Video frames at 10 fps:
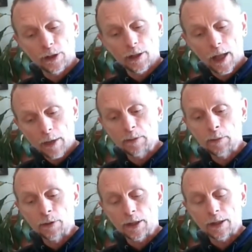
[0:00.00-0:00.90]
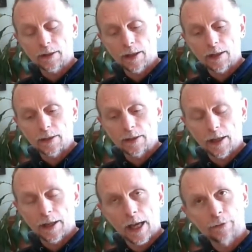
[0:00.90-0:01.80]
library music, there's
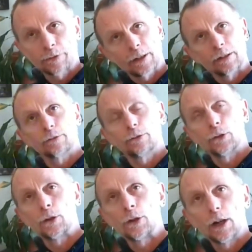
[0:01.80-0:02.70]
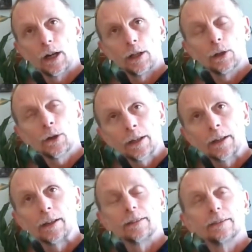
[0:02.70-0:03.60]
an advert for a
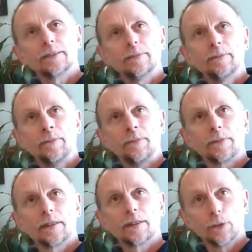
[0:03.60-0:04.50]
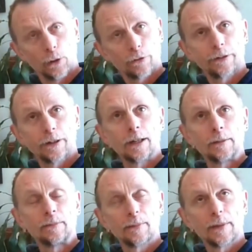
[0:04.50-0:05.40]
law
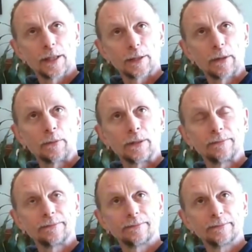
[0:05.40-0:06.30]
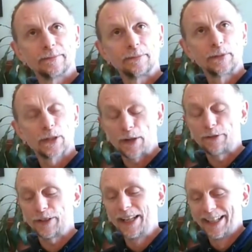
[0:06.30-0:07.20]
firm at the moment. So if
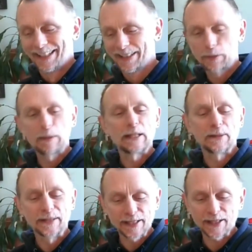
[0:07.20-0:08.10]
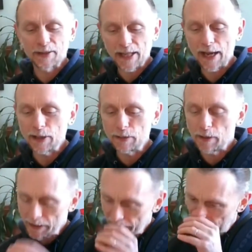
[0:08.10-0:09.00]
you depending on when this goes out, you
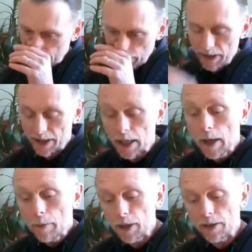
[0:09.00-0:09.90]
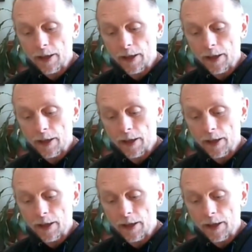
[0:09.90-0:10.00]
probably can guess who it is. But they're